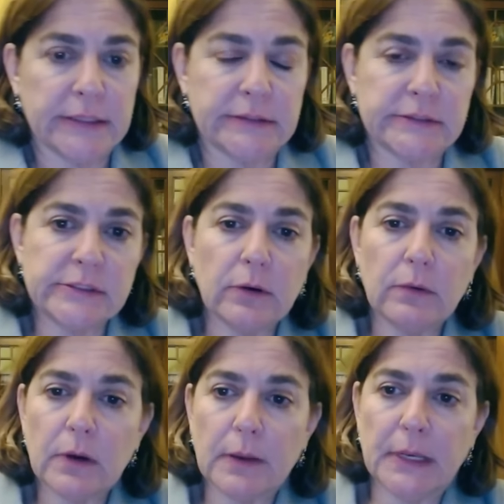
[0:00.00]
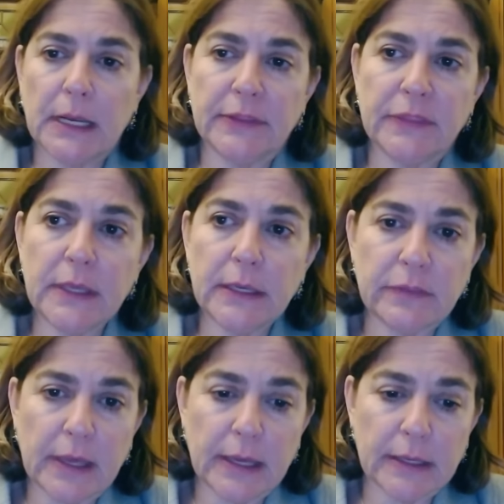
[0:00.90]
Right. So, I mean, I
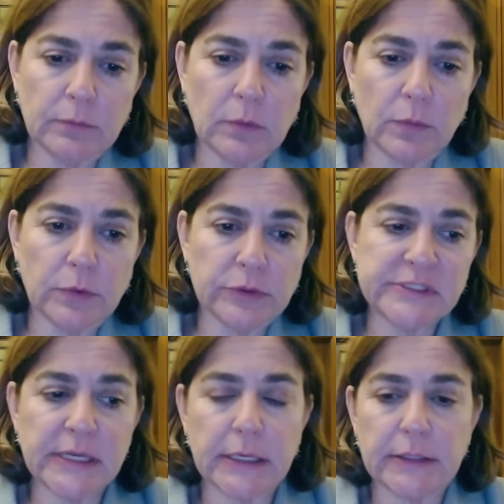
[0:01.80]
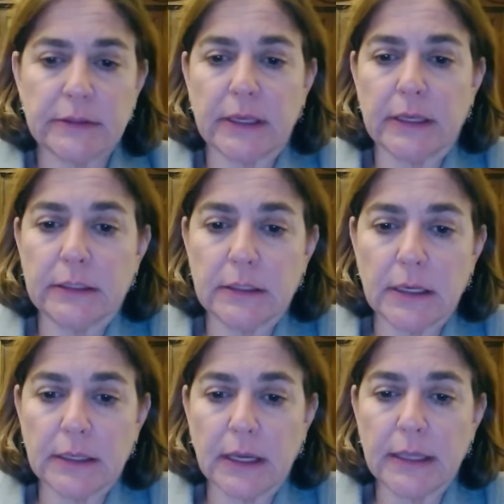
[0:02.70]
think that what we're seeing then,
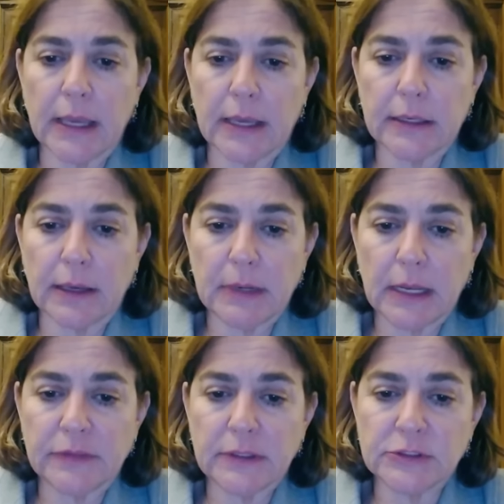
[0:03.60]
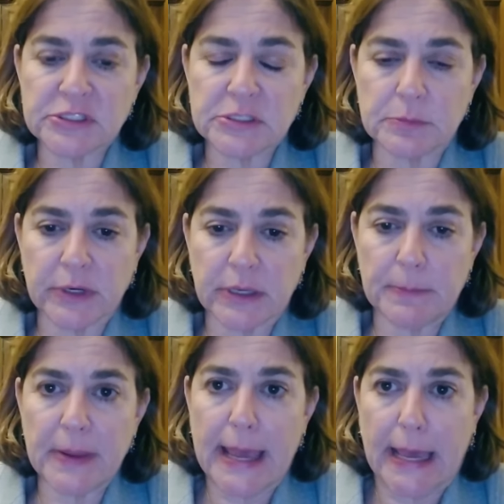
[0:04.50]
again, I mean, I think just to bring
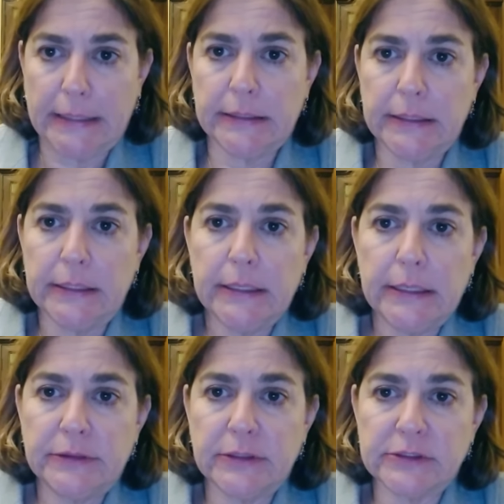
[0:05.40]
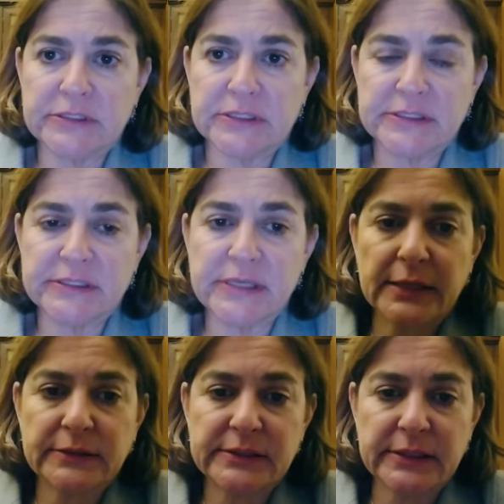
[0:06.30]
it back, there's this
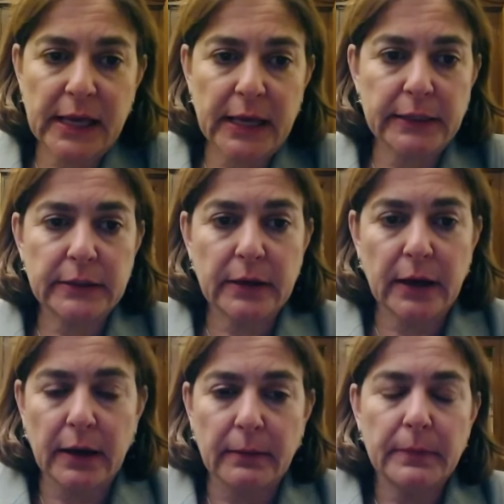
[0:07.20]
sense that,